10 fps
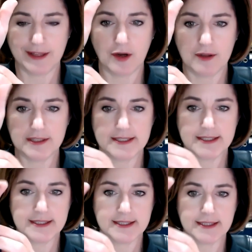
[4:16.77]
They call this
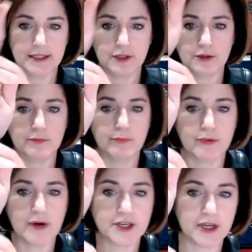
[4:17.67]
little
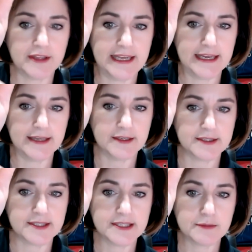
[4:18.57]
brush on the end a
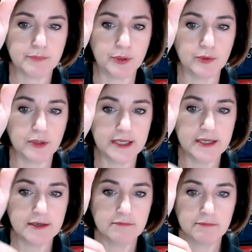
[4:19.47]
spoolie.
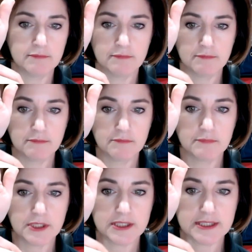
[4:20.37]

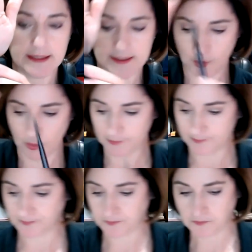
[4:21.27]
It's kind of spooled.
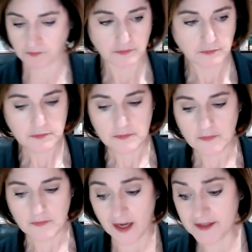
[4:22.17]

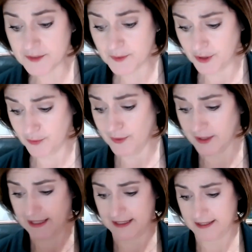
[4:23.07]
On this one, you're
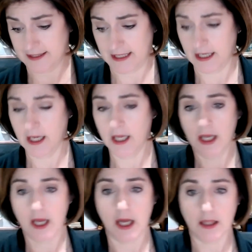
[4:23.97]
really going to see
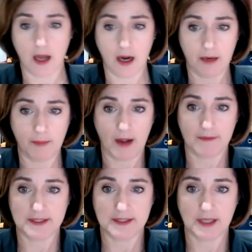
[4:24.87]
a lot come off.
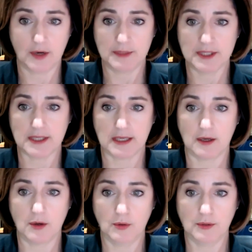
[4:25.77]
So I'm just going
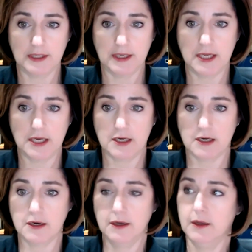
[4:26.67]
to hold it
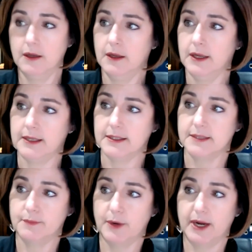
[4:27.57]
here and
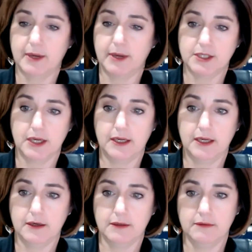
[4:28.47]
spray a bunch on
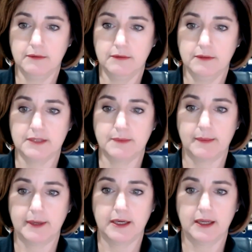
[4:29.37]
here. Yeah, it's
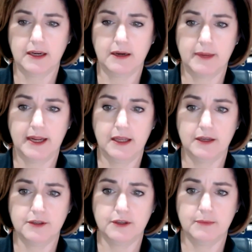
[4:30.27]
probably going to get on my
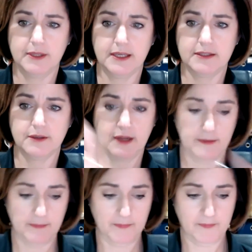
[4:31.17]
hand too, but that's
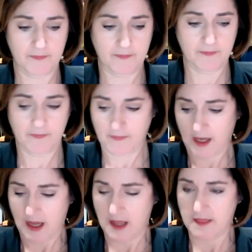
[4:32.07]
okay.
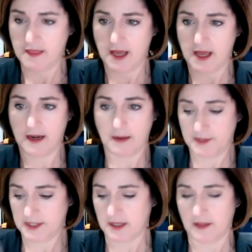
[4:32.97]
And then I'm
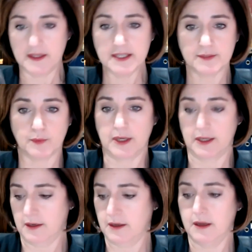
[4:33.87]
just on this
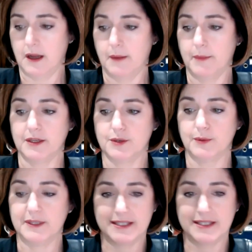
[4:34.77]
one, I'm going to
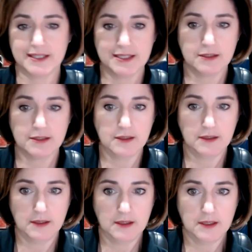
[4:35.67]
twist it.
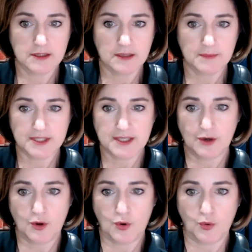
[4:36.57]
I'm just going
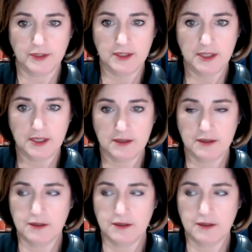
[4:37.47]
to hold it in there.